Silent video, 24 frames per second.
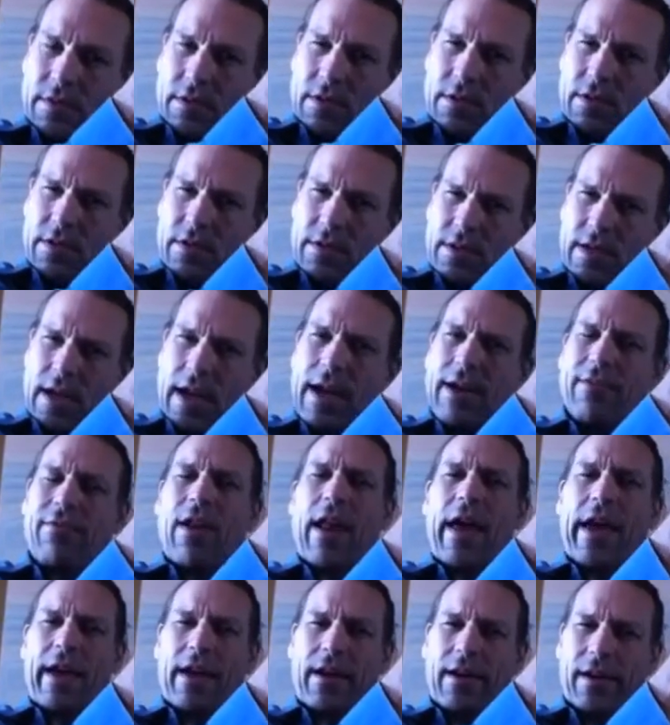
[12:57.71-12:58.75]
This is kind of
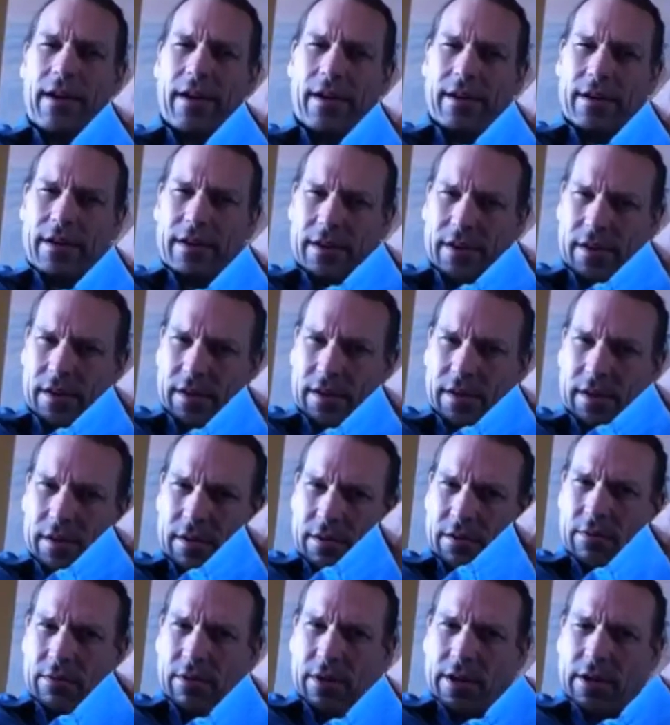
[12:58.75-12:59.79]
like
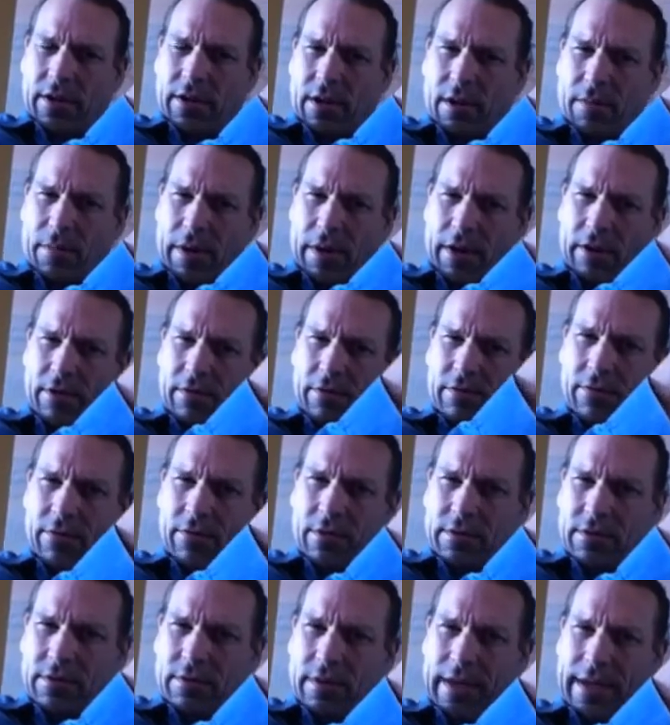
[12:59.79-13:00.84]
working on my old
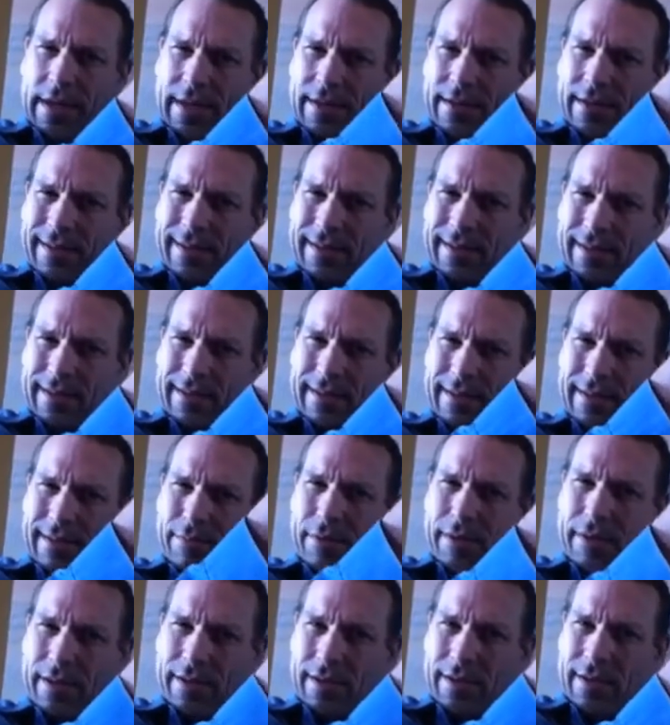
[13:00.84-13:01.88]
Volkswagen a little
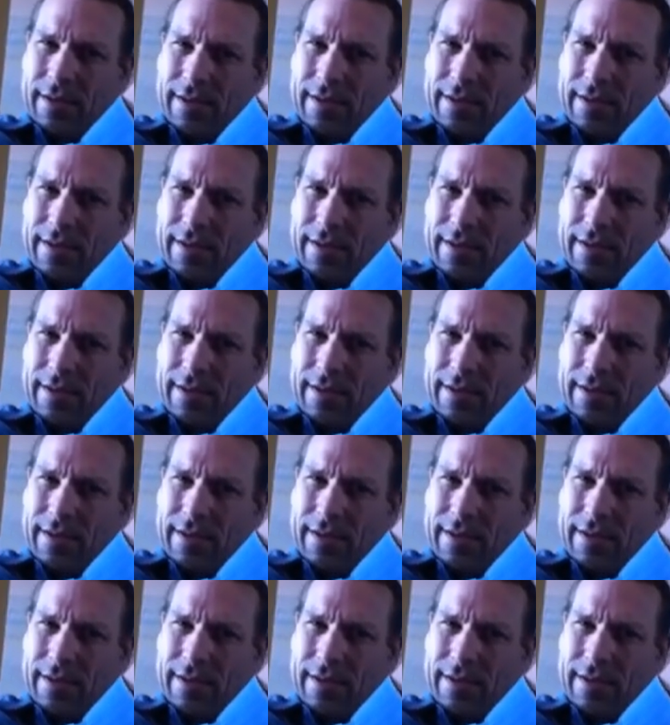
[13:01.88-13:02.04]
bit.